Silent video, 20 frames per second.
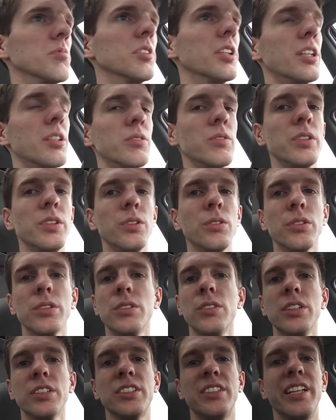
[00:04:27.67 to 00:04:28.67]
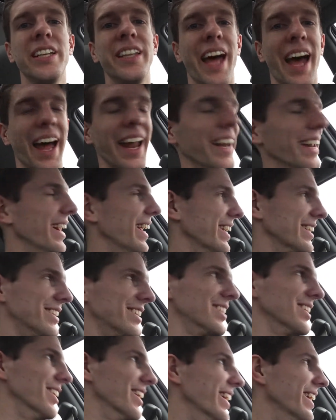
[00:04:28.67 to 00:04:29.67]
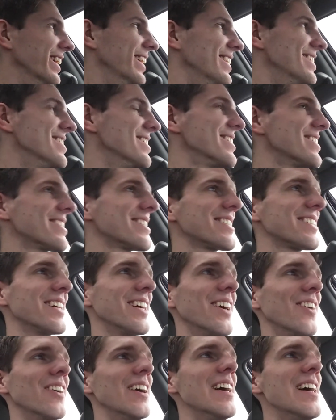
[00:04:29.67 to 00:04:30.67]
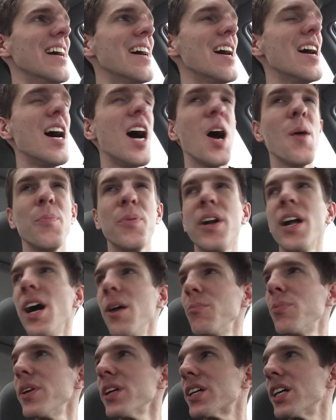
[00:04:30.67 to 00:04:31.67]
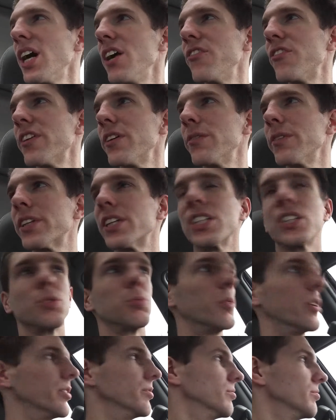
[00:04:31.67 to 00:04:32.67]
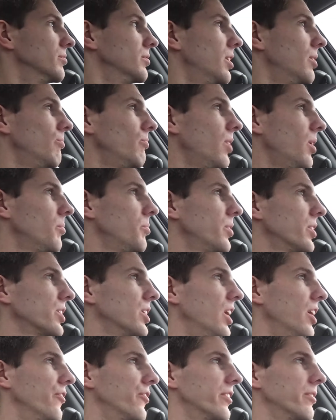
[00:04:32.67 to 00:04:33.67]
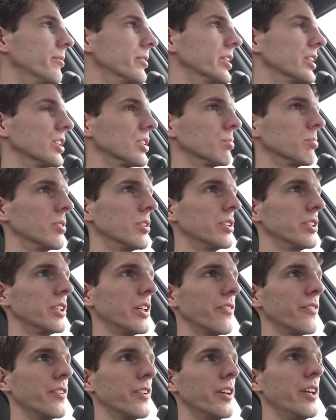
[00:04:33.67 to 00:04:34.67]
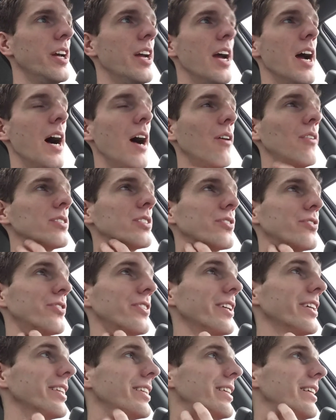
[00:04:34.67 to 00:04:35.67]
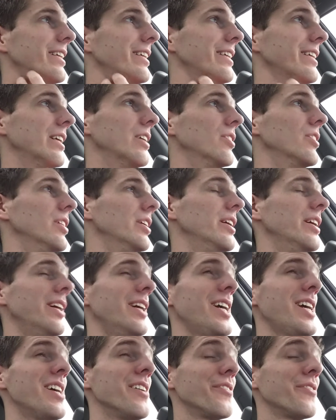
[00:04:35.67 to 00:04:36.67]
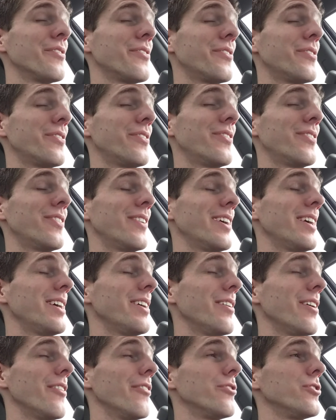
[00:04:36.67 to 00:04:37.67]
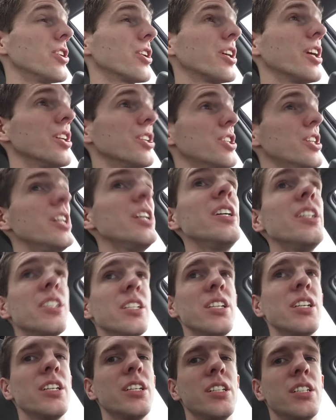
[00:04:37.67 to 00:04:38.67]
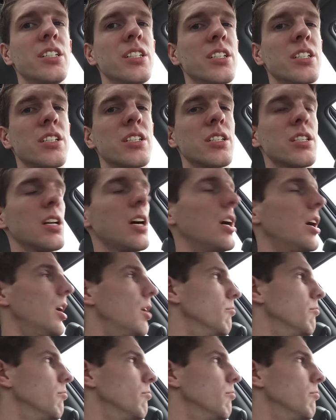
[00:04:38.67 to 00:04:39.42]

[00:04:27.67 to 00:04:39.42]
literally all there is to that, actually. So, I'm pretty confident with this one. I'm pretty confident with this one, definitely. I was afraid that, you know, if Chuck E. Cheese is